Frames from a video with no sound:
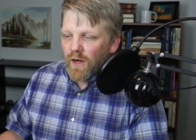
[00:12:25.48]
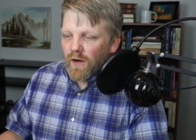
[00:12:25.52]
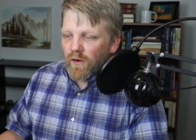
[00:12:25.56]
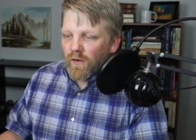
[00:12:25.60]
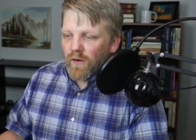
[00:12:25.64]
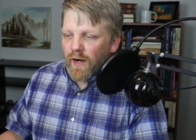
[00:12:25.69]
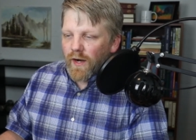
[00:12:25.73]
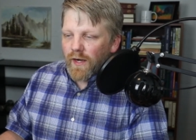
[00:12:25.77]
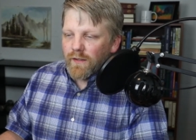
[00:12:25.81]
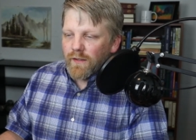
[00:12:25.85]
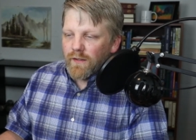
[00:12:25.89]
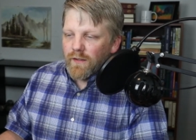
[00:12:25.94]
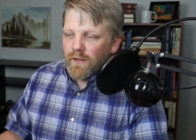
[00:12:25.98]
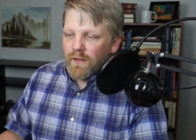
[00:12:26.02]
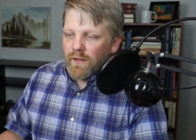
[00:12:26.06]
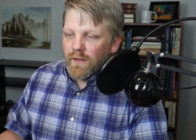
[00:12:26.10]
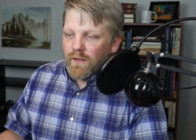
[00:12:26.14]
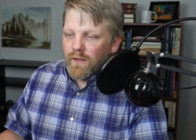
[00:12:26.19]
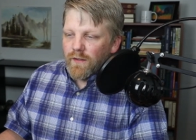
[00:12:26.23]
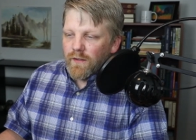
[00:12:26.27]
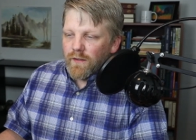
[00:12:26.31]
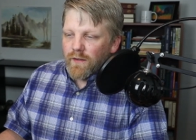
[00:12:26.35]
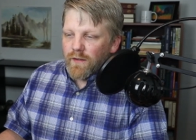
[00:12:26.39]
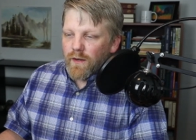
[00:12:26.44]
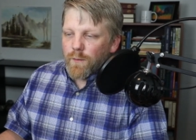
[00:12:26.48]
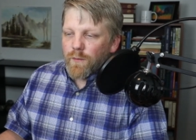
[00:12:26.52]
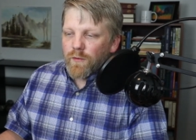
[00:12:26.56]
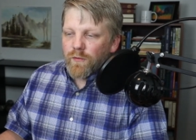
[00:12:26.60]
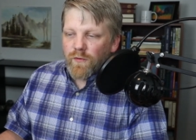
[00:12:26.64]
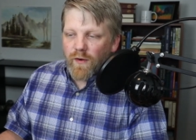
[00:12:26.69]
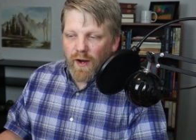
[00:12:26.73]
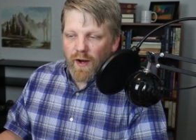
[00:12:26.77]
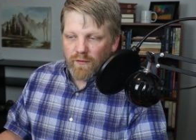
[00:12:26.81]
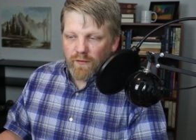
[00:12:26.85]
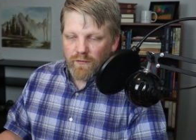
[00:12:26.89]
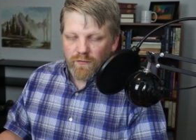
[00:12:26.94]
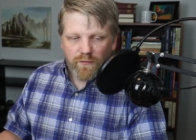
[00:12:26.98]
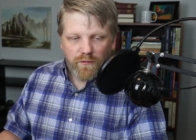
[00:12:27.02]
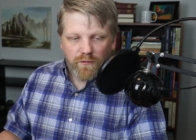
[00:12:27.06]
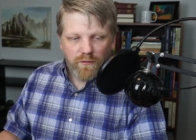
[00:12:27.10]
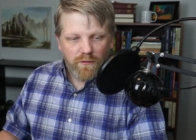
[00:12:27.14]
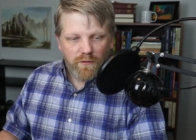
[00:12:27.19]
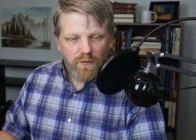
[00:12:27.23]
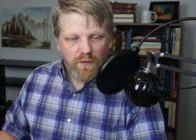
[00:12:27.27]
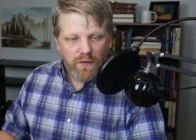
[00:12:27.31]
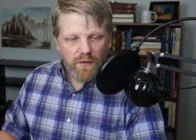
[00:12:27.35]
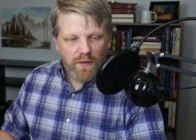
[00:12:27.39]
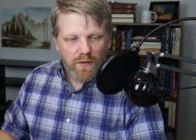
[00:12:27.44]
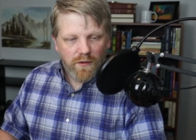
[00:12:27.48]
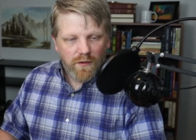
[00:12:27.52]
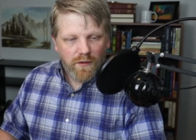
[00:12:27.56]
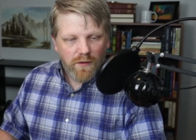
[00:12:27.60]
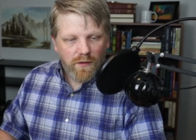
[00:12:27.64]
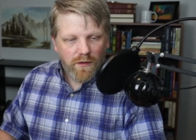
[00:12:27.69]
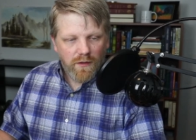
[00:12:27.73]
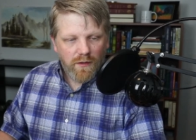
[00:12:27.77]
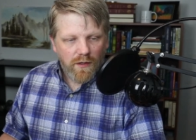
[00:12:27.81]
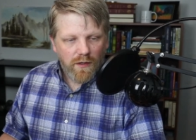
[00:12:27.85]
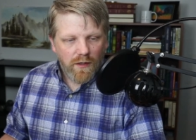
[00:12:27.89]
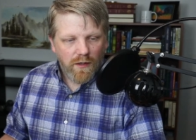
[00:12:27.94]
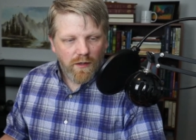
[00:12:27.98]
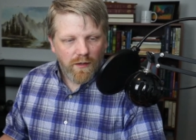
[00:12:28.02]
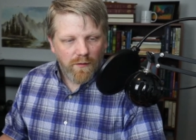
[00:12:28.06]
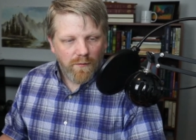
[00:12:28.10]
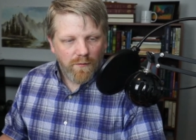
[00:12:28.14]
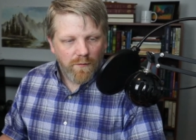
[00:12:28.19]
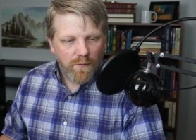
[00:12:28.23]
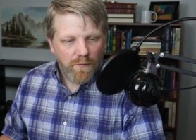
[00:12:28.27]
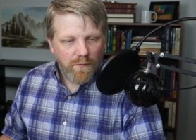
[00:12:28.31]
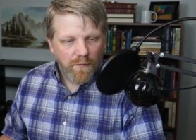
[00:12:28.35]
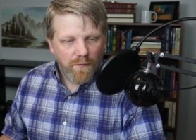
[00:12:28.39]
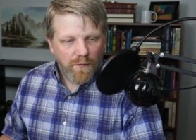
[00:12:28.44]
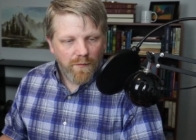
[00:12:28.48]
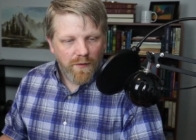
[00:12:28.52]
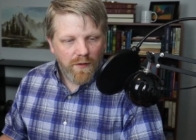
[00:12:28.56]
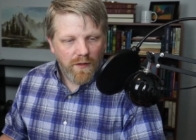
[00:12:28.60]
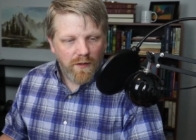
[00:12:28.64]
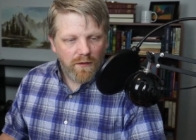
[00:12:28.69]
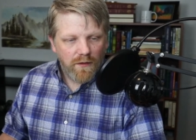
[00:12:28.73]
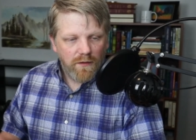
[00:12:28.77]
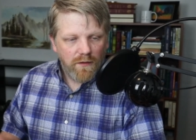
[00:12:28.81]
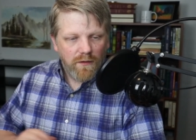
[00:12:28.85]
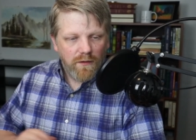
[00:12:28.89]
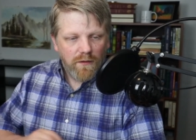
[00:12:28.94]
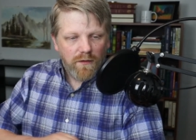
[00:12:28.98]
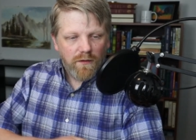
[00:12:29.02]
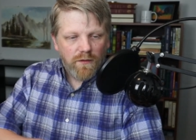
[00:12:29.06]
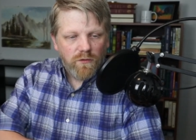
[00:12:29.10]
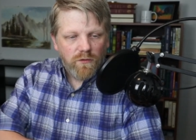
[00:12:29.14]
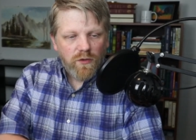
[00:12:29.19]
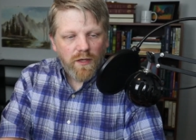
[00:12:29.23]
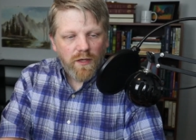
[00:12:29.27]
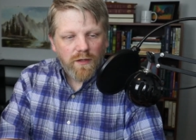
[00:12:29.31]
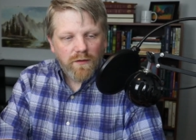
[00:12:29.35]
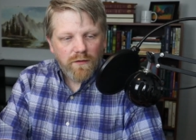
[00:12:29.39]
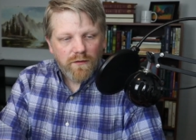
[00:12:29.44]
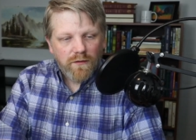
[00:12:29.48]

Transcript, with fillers: All right, number five. Um, Jay